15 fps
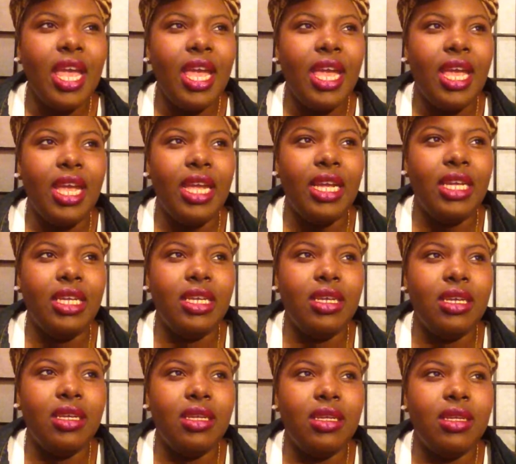a
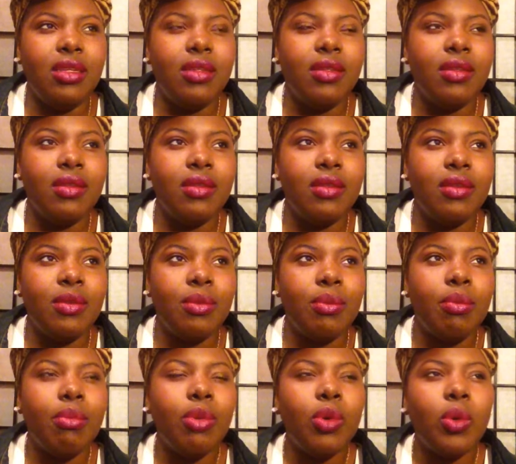
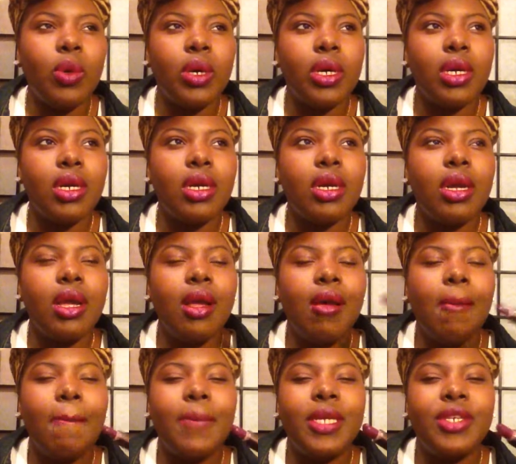more
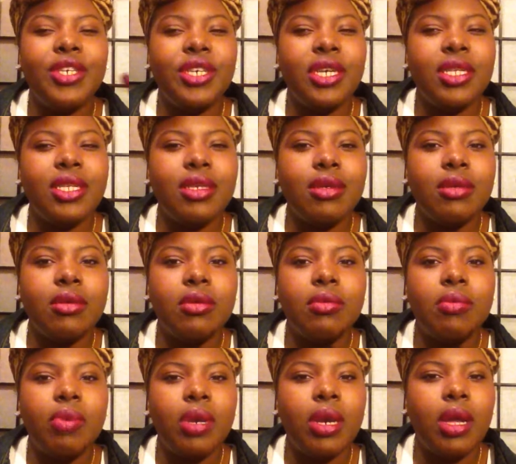magenta
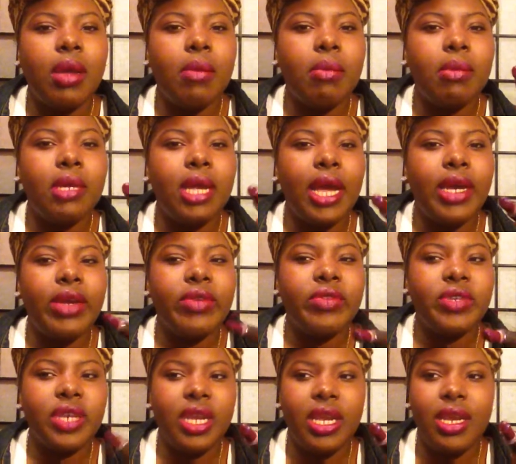plum kind of
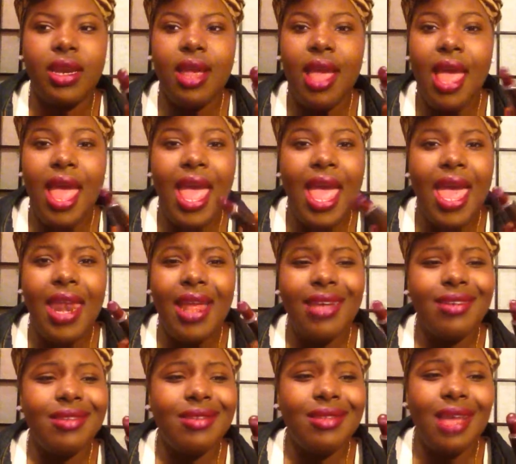shade, and
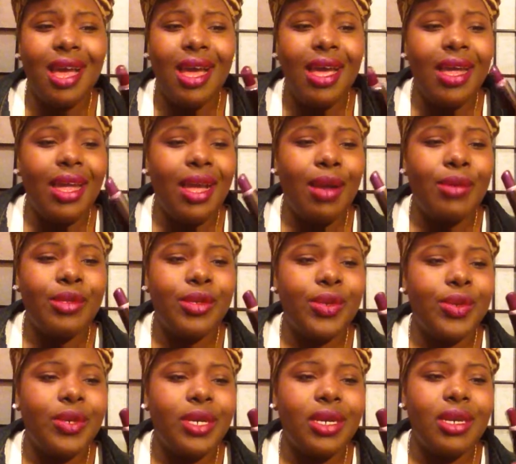I
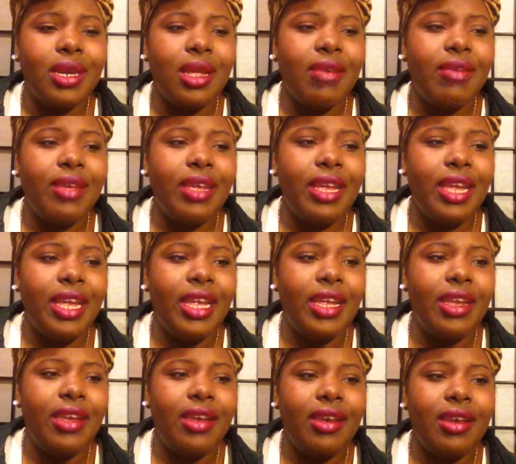absolutely love it.
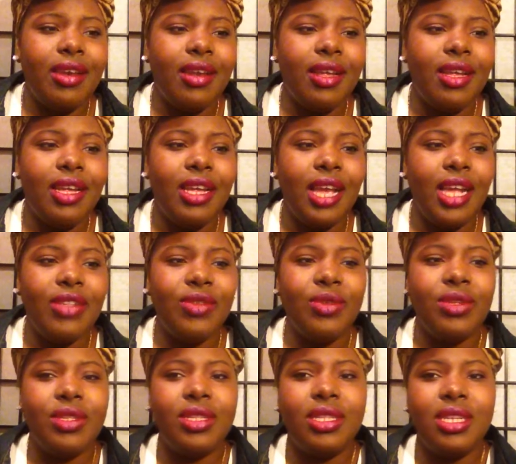And as you
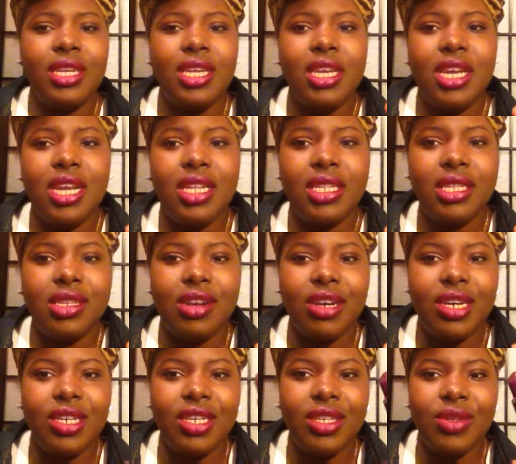can see, it's
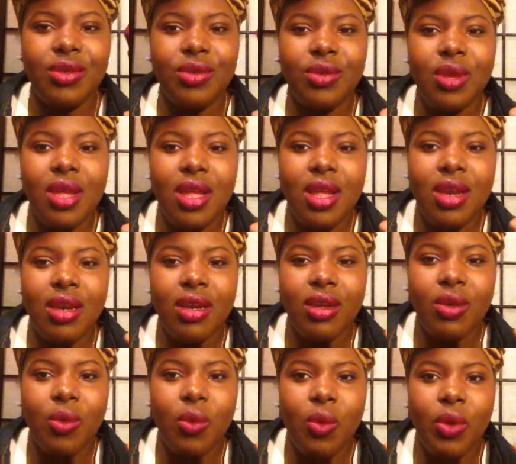starting to
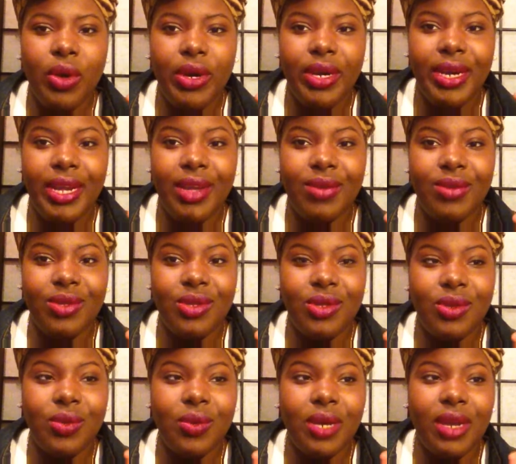look worn down,
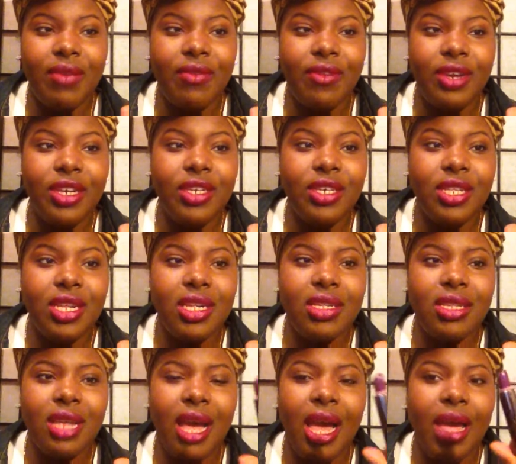so when I finish this,
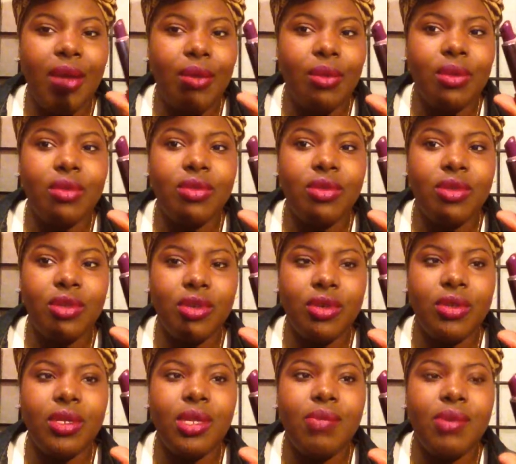I will
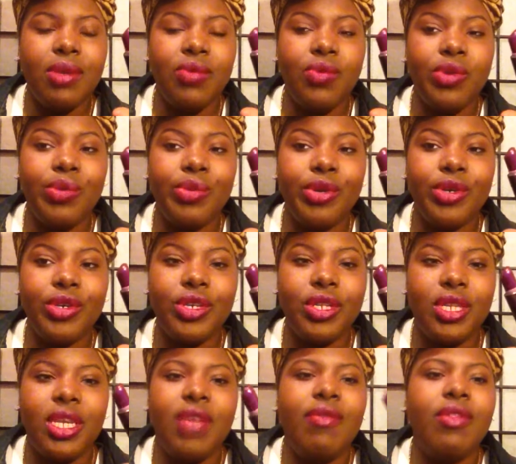certainly be
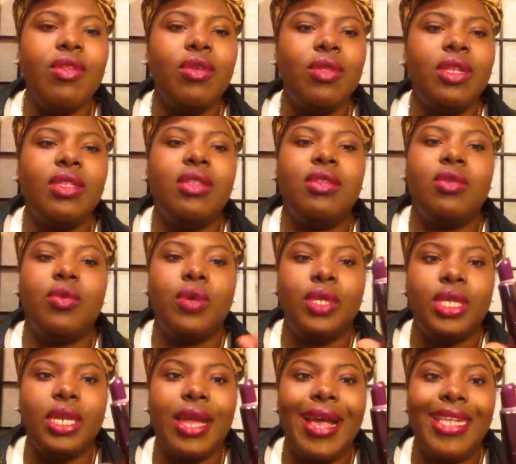repurchasing, even though this is going
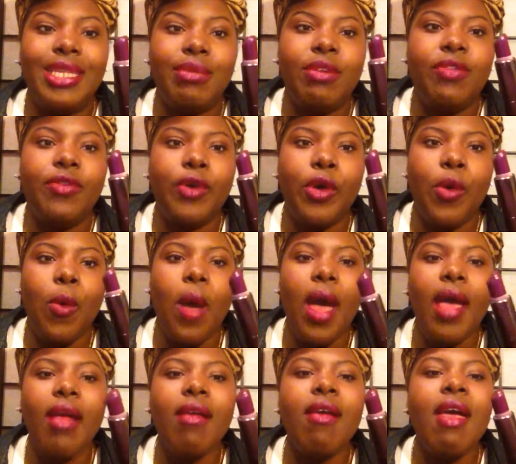to last me for a
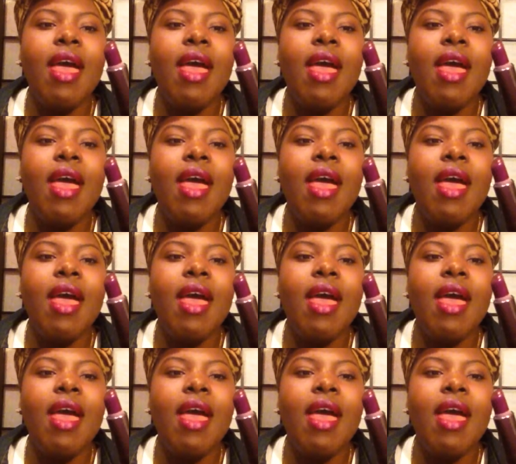while.